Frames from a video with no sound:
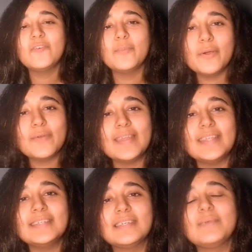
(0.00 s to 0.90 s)
For more
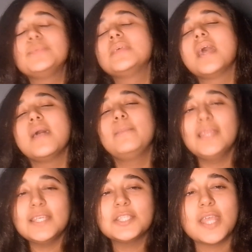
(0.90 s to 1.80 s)
writing tips,
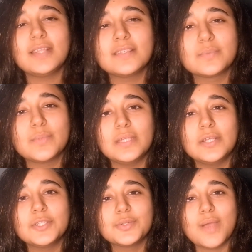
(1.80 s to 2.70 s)
please share this
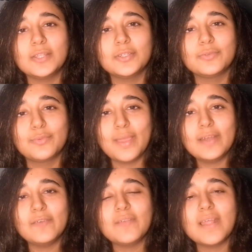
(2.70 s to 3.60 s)
video to other
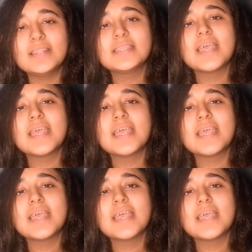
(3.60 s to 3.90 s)
writer friends.